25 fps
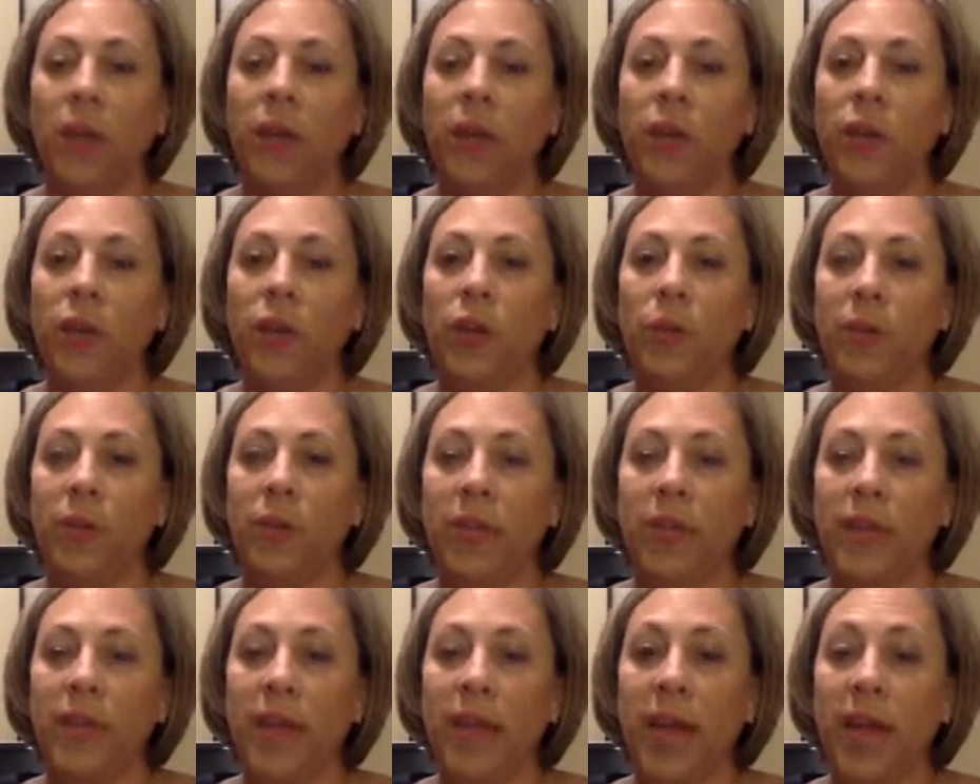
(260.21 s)
You'd be
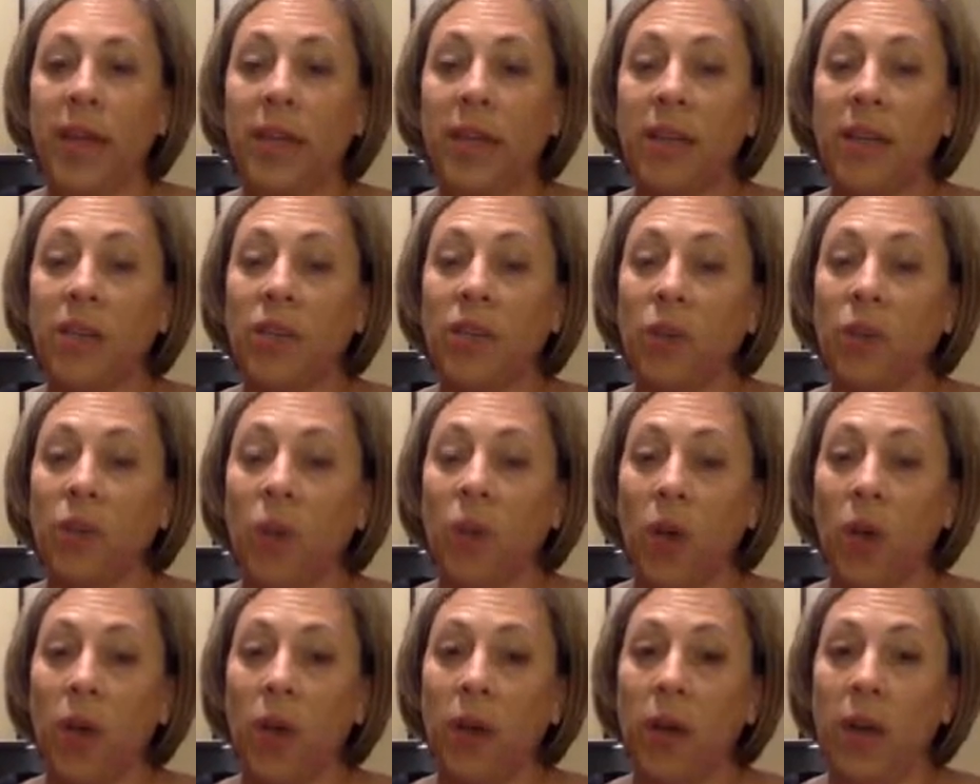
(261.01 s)
taxed
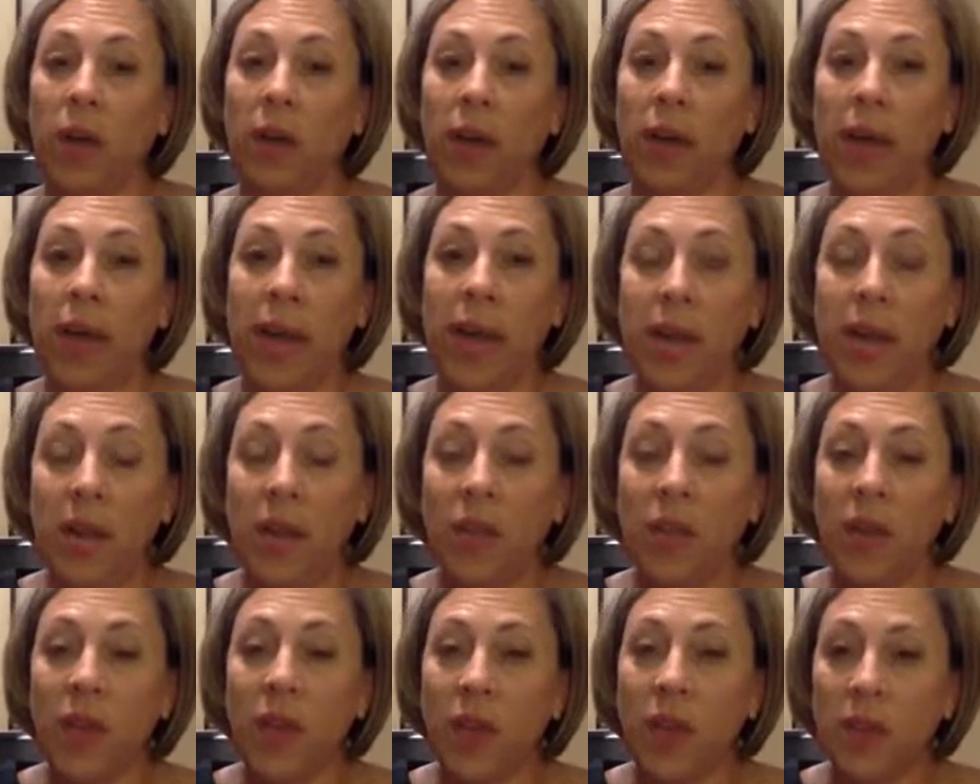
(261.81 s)
on
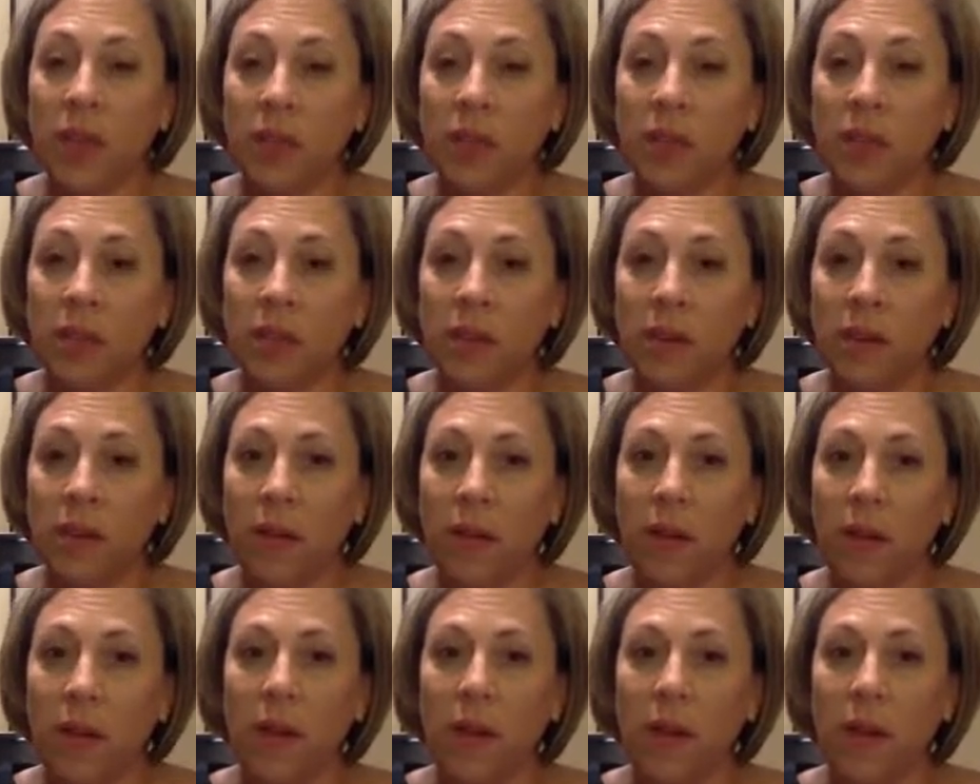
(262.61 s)
$80,000.